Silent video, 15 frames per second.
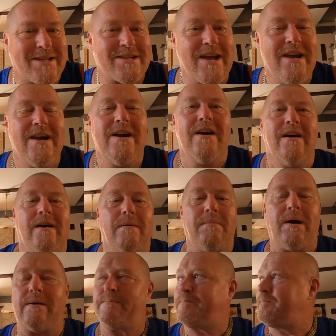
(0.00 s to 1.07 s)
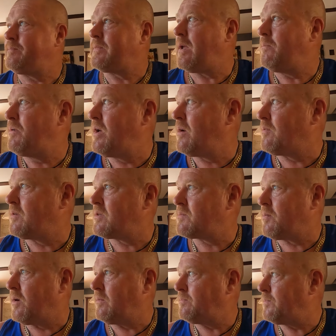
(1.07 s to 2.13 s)
than others. But beautiful
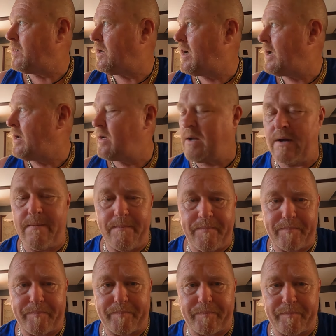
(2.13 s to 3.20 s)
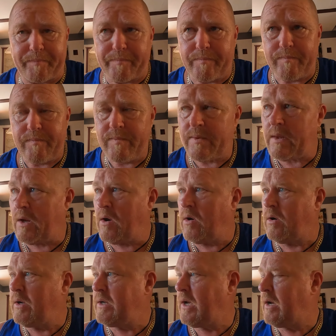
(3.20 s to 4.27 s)
spot, and
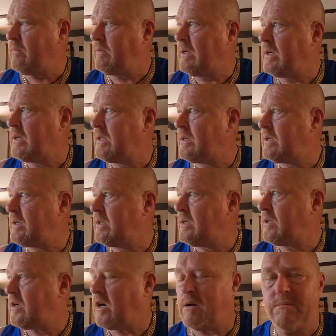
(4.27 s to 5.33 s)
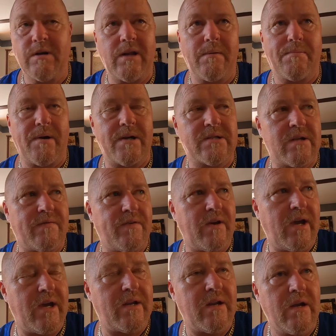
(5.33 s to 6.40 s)
I'm really impressed. If
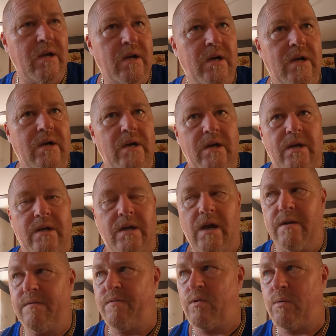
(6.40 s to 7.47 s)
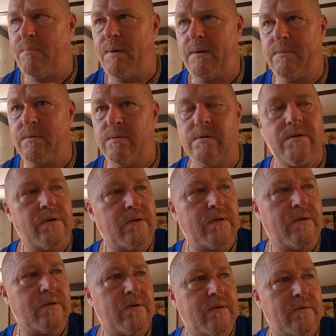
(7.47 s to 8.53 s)
you had 4 people,
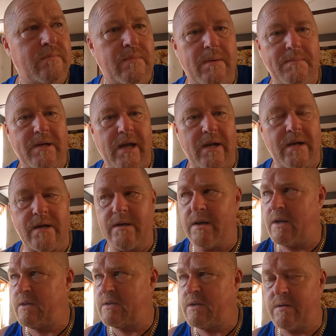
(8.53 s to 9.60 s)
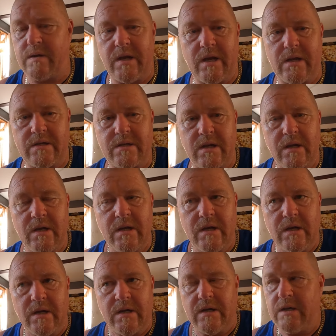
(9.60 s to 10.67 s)
mum, dad and 2 kids,
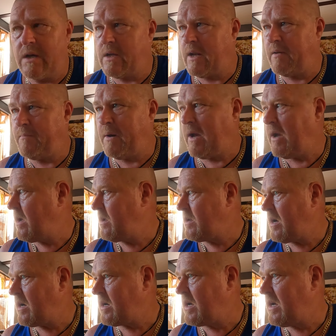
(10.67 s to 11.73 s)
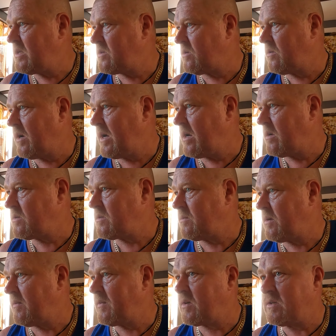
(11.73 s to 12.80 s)
you could have young kids or adults or
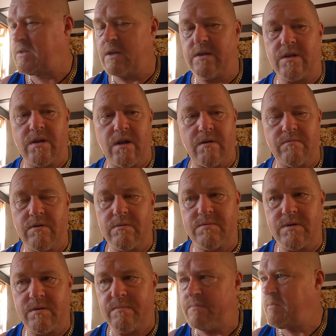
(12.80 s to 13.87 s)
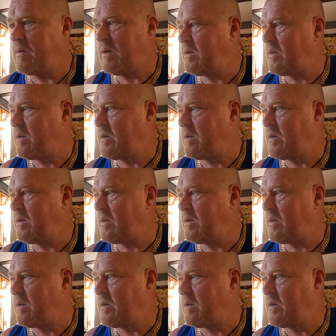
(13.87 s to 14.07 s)
whatever, because the rooms are